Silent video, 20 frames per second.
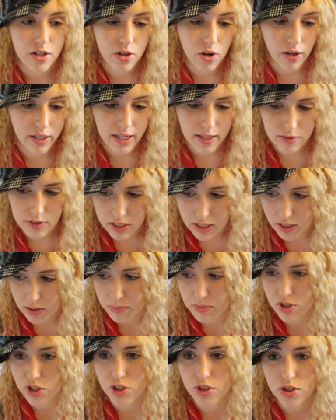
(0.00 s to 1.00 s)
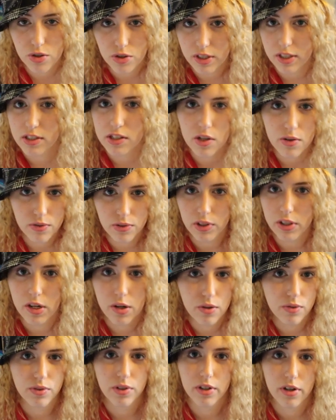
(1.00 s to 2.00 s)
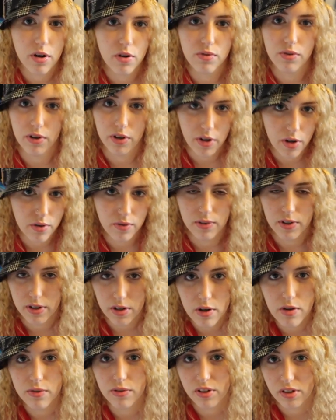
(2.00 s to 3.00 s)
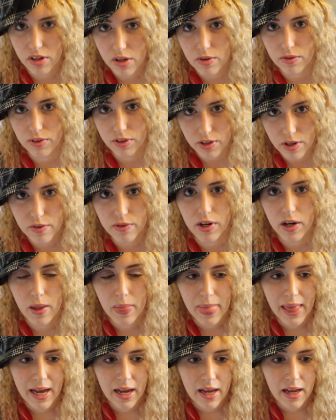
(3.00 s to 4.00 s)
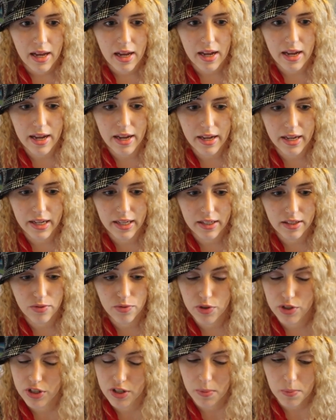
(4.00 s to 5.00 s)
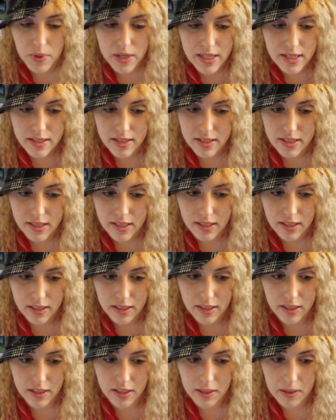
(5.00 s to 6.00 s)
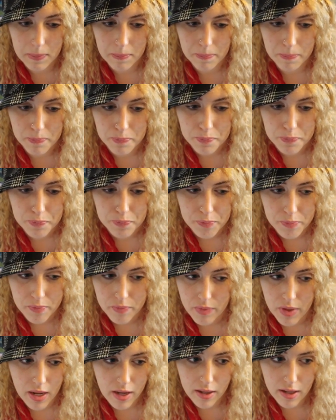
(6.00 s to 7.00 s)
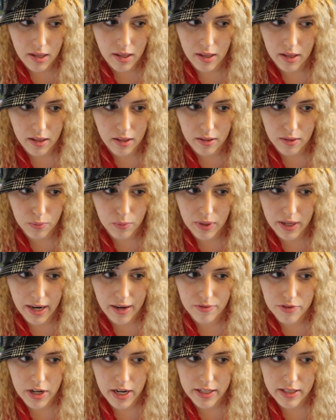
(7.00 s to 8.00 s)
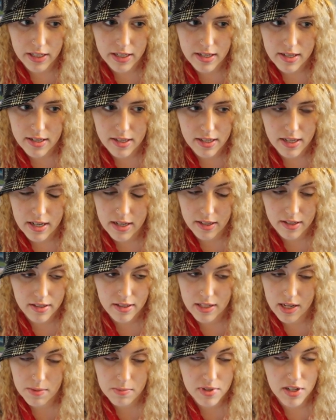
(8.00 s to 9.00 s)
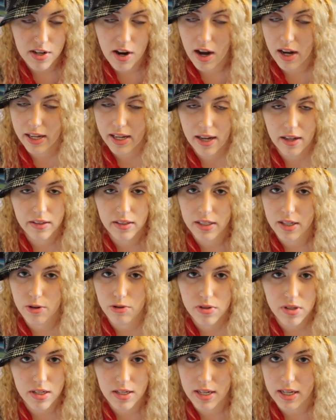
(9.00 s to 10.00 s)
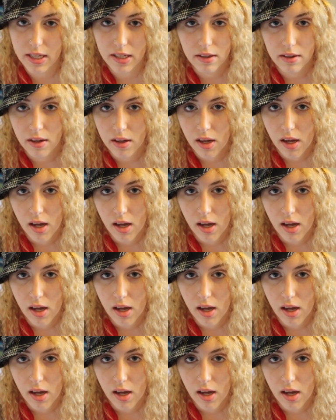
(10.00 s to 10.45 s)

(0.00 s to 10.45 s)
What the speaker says: know, I'd have to get up and just do things over and over and over and over and over and over and over. And for some reason, after I had the ECT, it seemed to knock out the OCD.